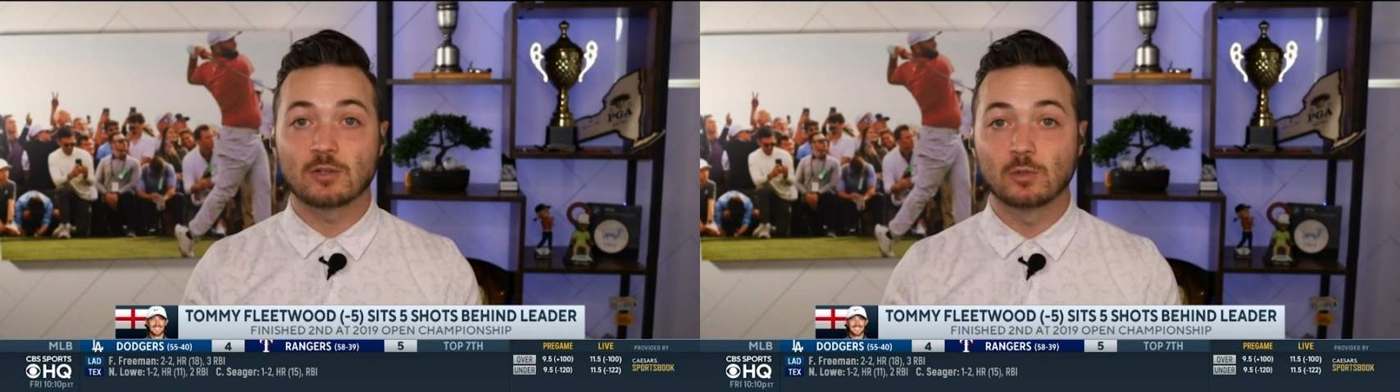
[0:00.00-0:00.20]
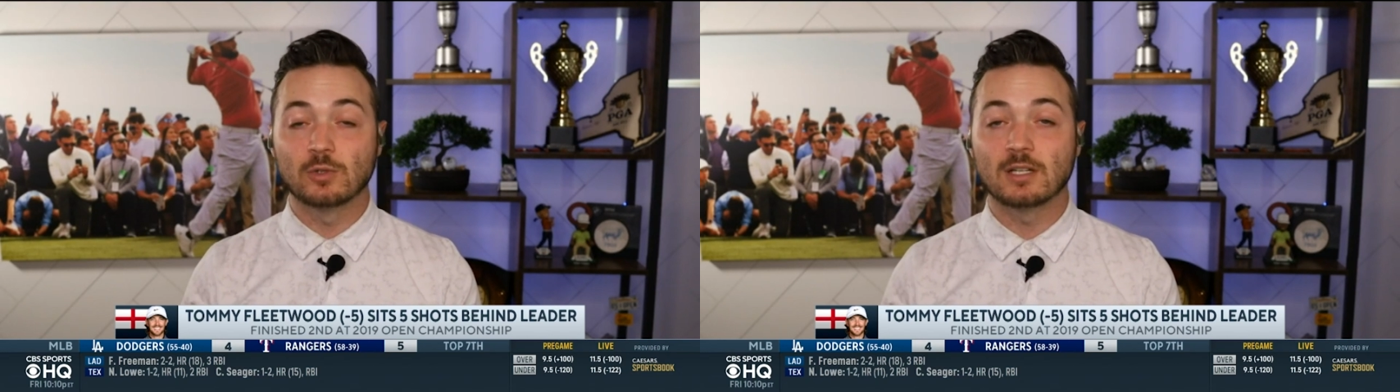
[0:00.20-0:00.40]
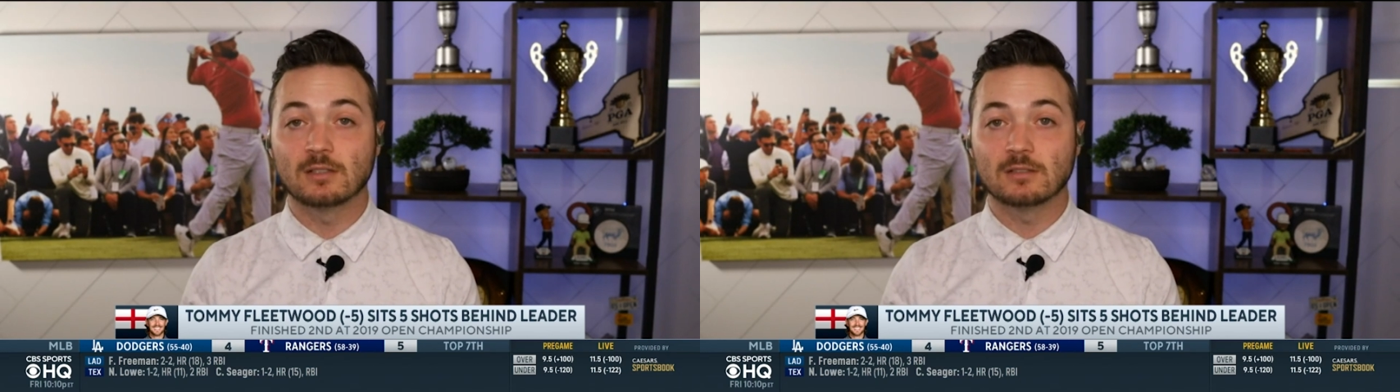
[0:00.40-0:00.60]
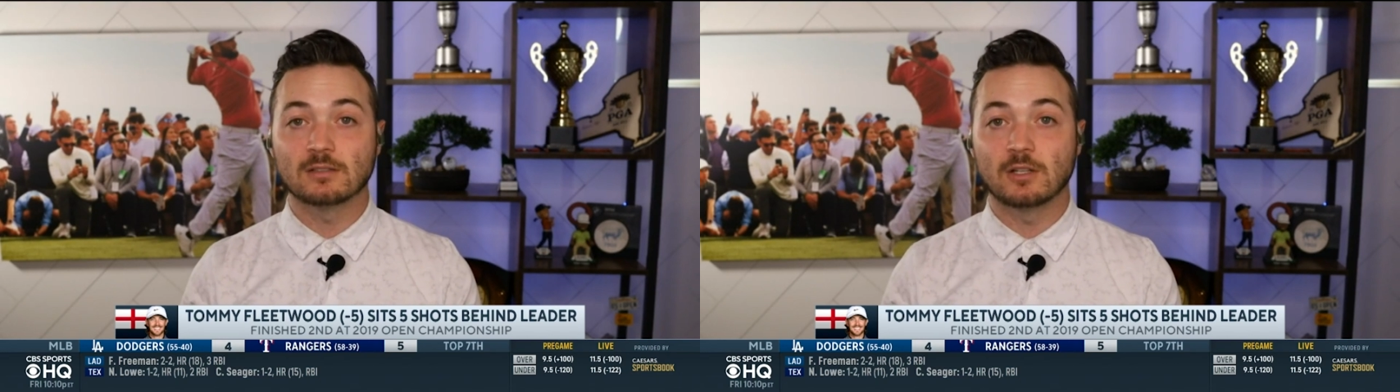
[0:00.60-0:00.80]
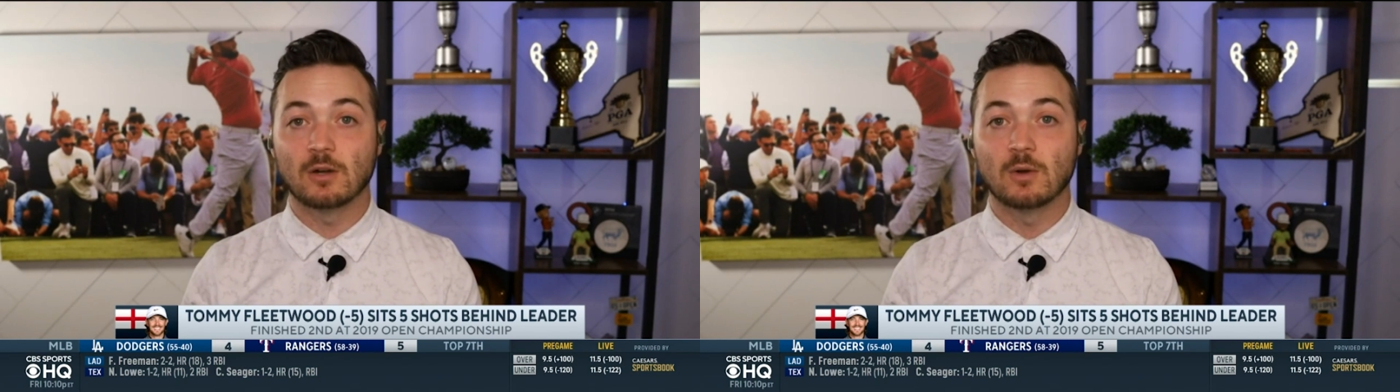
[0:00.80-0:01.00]
and including
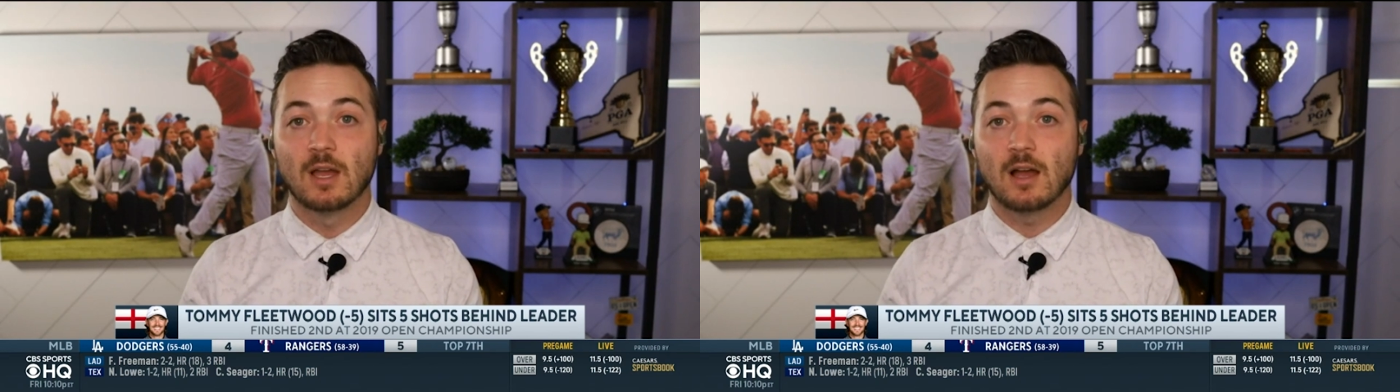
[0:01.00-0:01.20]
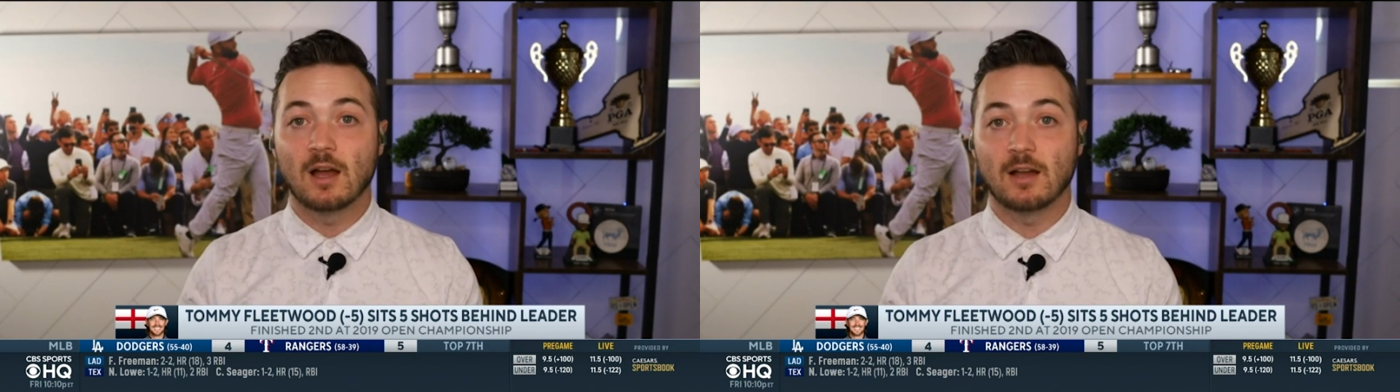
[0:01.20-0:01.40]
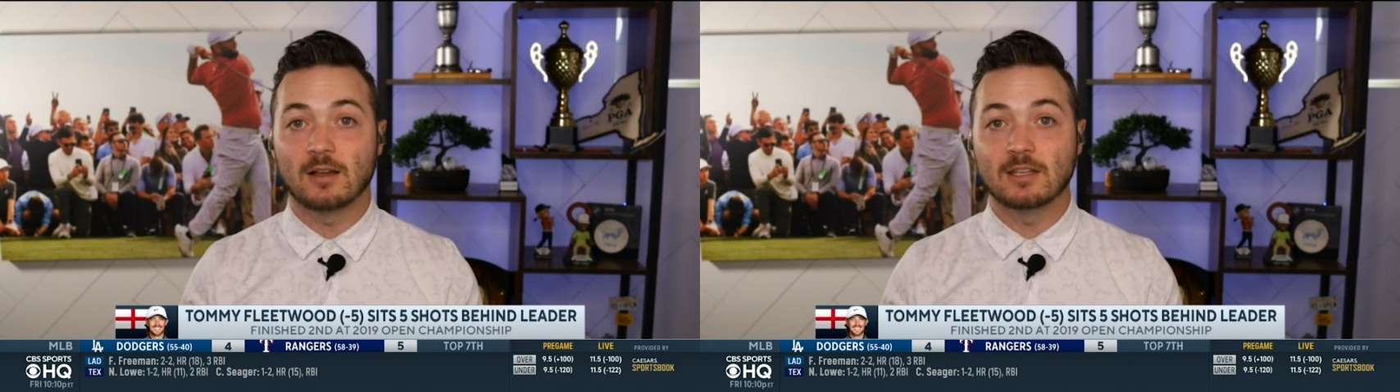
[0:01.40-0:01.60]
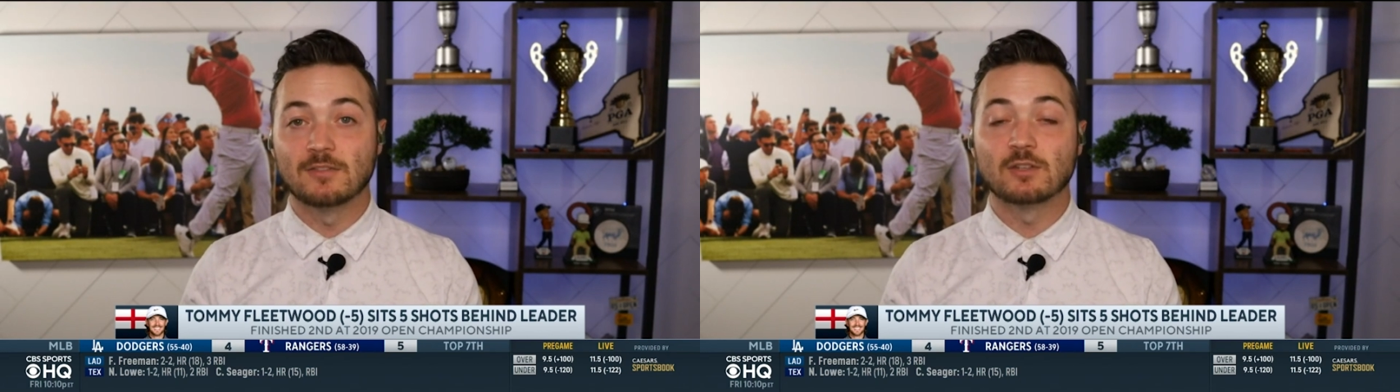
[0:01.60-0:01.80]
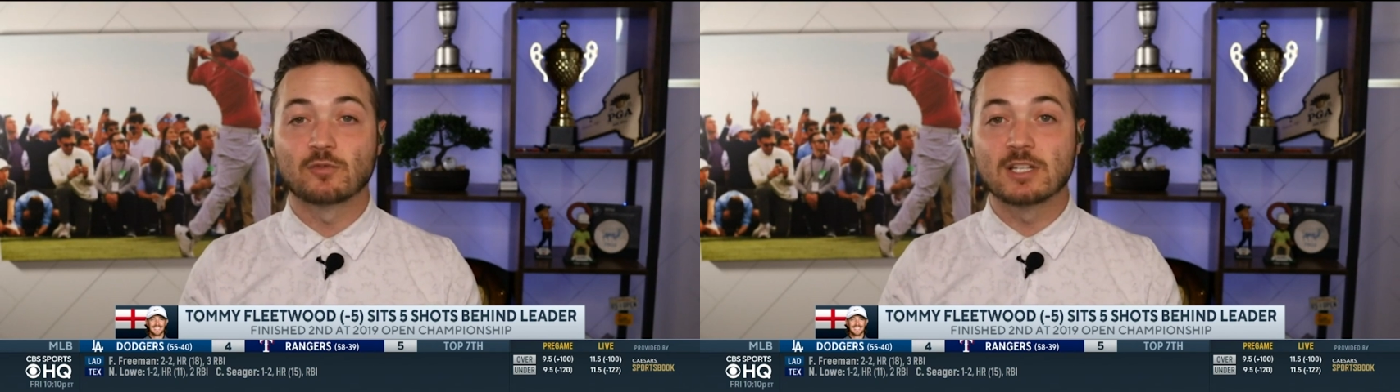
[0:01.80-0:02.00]
you know uh,
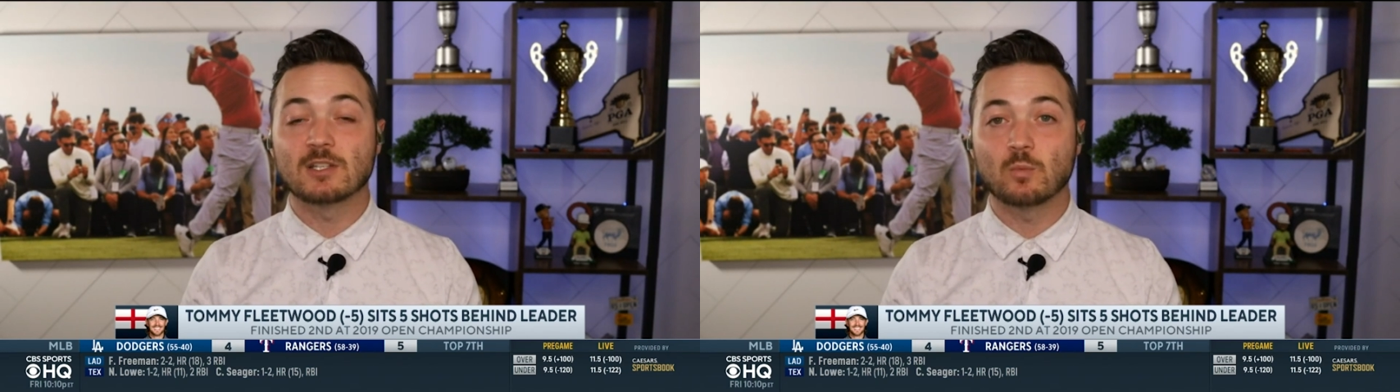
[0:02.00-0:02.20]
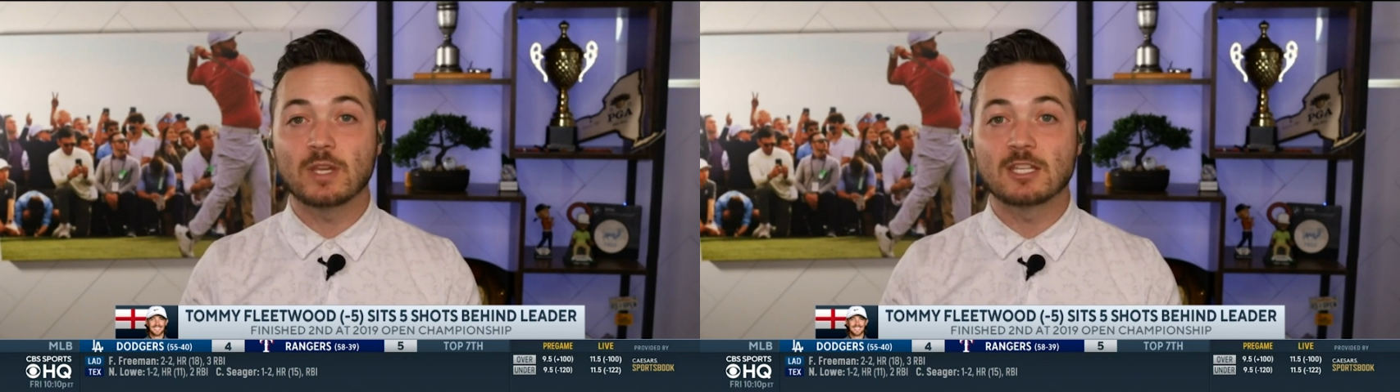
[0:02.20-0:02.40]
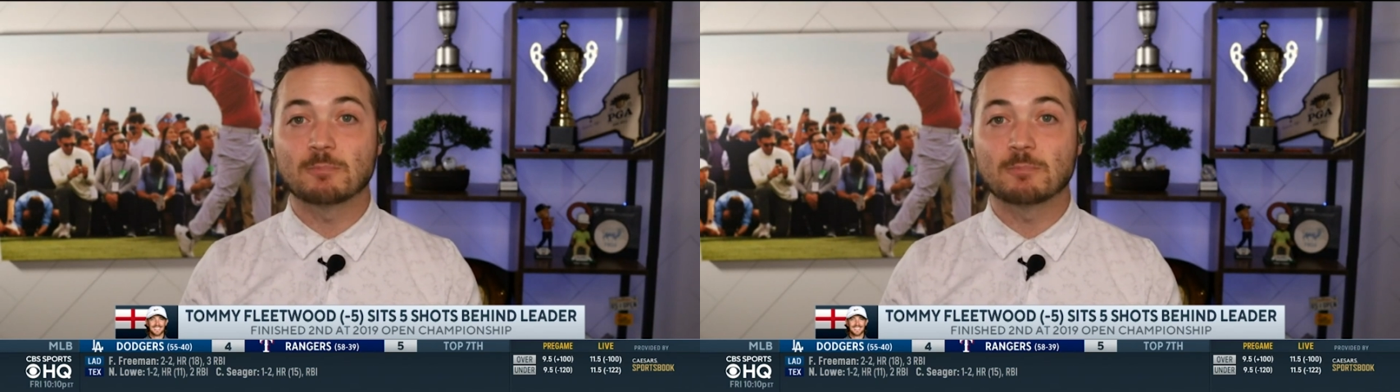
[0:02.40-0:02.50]
even in recent weeks.